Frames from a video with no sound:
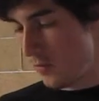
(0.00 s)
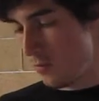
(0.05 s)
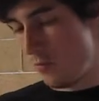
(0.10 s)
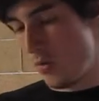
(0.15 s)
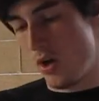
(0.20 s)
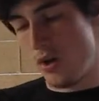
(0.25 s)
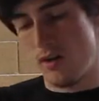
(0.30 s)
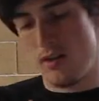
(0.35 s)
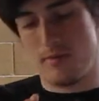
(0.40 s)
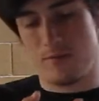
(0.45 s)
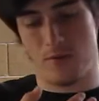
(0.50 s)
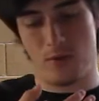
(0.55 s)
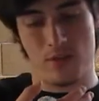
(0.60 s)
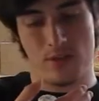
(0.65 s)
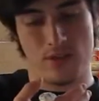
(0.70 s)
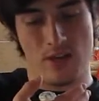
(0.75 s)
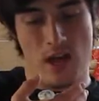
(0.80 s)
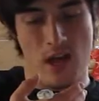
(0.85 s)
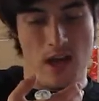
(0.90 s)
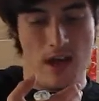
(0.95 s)
But for
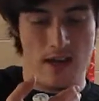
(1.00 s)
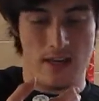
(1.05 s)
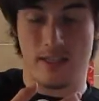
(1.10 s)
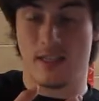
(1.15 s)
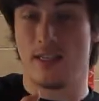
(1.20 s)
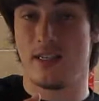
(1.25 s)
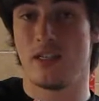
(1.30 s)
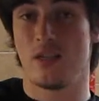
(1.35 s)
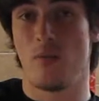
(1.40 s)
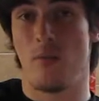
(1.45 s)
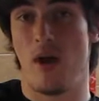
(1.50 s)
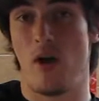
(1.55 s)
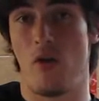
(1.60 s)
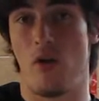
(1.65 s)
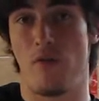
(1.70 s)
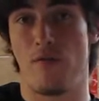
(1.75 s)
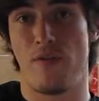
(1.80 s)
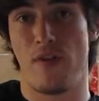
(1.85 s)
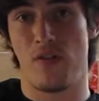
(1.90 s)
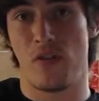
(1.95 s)
his eyes, he's
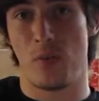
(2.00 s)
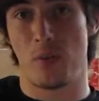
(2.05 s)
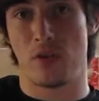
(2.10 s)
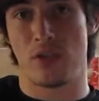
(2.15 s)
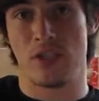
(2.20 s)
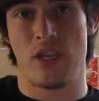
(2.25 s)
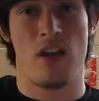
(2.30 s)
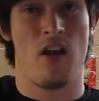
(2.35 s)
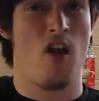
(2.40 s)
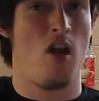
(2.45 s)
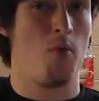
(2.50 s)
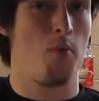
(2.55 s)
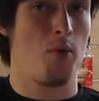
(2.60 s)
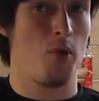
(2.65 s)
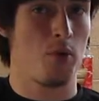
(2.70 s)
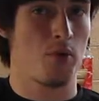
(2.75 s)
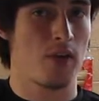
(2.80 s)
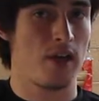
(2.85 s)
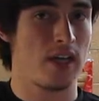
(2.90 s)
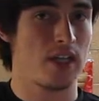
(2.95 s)
about a 50% on
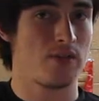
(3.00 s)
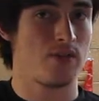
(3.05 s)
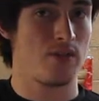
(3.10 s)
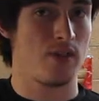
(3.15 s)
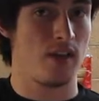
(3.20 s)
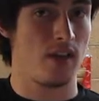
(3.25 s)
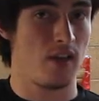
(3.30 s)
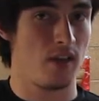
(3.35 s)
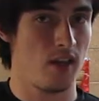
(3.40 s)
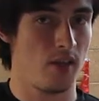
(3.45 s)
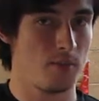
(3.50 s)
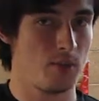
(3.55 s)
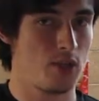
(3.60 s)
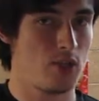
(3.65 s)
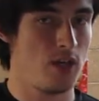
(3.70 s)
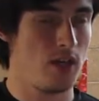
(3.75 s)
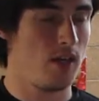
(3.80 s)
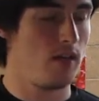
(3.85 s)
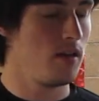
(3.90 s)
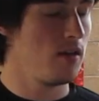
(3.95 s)
both eyes for the Eclipse
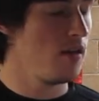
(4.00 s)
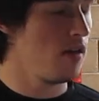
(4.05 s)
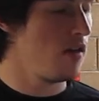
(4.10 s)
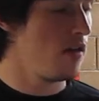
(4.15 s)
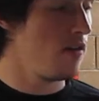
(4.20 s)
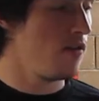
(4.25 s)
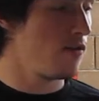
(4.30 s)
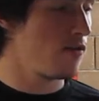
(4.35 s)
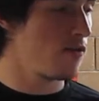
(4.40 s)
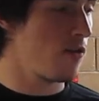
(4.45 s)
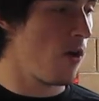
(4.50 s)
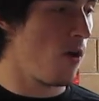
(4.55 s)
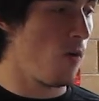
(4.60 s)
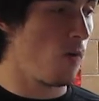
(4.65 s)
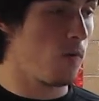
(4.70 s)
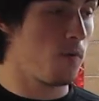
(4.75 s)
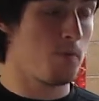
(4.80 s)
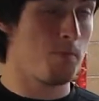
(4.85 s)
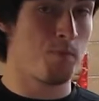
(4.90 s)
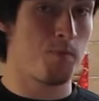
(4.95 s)
gene. So
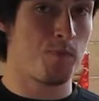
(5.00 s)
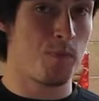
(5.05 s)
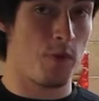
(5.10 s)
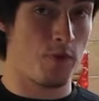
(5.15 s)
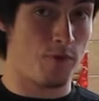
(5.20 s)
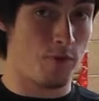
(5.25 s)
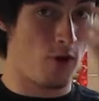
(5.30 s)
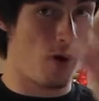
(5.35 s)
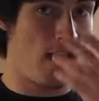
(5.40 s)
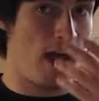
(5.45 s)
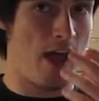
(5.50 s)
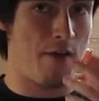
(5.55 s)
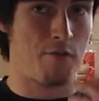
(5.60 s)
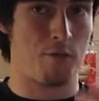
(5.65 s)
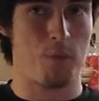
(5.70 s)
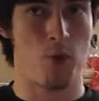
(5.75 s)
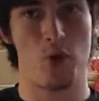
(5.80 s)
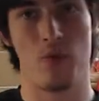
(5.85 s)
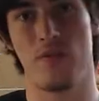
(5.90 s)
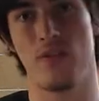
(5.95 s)
the front half
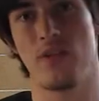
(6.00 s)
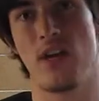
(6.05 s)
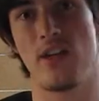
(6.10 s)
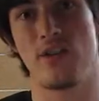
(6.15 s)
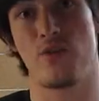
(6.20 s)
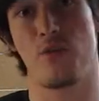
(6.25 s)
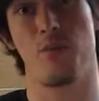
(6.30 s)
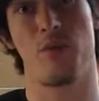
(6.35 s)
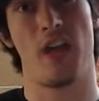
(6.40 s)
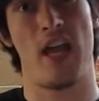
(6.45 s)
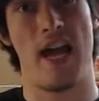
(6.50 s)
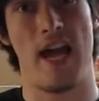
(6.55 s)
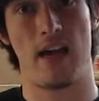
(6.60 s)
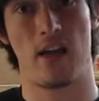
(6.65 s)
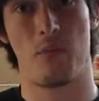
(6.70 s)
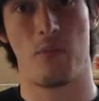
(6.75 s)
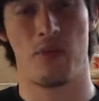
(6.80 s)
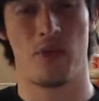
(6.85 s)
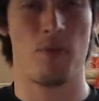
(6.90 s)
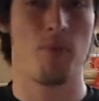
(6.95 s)
of both of his eyes are black,
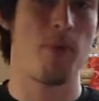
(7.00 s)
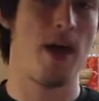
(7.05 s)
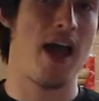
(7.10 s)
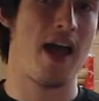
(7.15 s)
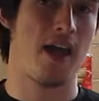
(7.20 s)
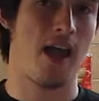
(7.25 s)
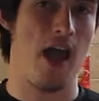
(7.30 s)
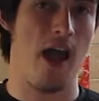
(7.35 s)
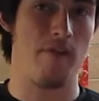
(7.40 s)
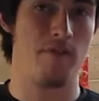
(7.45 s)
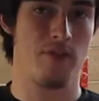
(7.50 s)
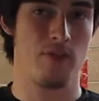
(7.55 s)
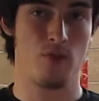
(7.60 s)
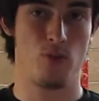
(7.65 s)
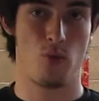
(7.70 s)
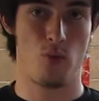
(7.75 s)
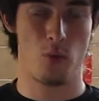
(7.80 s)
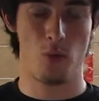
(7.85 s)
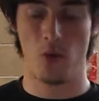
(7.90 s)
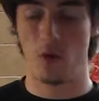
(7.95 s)
but the back half is
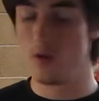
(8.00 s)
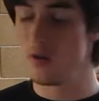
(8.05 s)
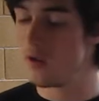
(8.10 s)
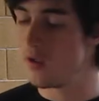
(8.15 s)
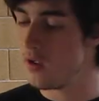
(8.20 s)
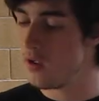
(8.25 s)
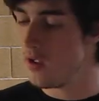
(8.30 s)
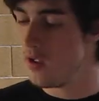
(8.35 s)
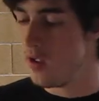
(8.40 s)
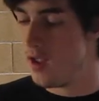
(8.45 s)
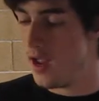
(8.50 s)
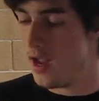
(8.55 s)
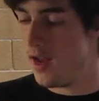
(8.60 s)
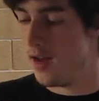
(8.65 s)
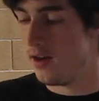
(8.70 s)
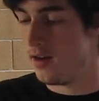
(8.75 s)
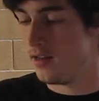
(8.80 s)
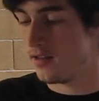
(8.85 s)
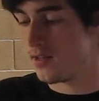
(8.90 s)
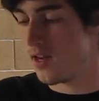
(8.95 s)
normal.
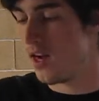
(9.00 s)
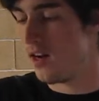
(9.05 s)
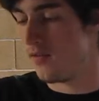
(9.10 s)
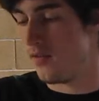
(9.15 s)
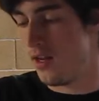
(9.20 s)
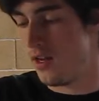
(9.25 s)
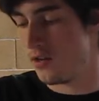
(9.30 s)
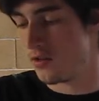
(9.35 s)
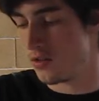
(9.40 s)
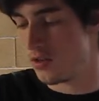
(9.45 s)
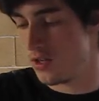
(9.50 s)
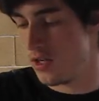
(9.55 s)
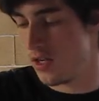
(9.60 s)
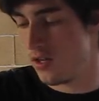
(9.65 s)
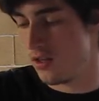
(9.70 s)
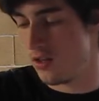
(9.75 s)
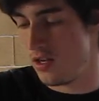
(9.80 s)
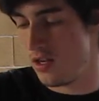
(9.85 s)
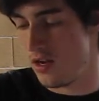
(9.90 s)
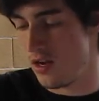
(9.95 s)
And it's kind of interesting,
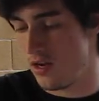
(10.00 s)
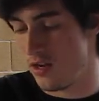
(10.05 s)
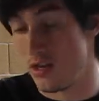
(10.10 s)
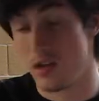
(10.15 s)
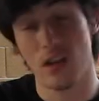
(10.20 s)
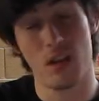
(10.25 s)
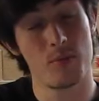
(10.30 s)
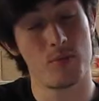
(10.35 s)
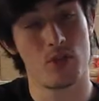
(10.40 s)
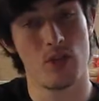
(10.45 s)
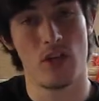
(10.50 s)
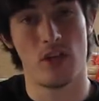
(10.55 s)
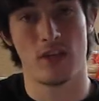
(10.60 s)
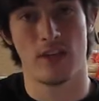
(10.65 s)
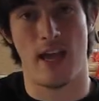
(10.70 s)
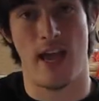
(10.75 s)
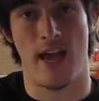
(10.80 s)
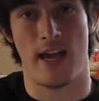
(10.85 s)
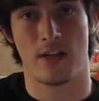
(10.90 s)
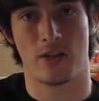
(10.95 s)
the Eclipse gene
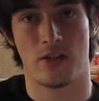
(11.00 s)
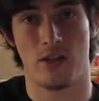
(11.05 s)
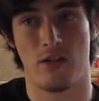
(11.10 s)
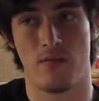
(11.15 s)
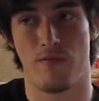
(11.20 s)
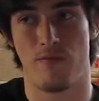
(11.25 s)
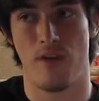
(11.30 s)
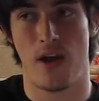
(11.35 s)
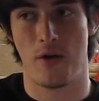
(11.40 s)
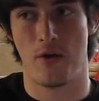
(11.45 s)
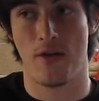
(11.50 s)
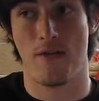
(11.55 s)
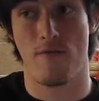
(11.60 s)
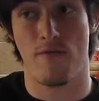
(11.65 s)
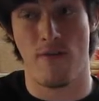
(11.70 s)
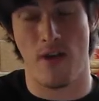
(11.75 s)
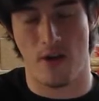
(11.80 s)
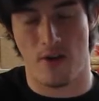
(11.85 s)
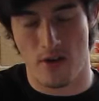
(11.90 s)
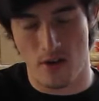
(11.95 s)
is actually very
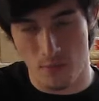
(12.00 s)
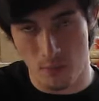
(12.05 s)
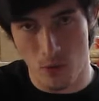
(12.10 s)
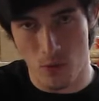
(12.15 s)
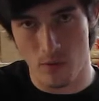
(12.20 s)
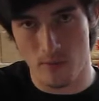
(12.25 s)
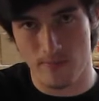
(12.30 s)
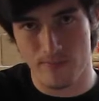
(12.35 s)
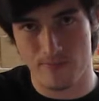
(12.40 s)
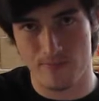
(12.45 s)
variable.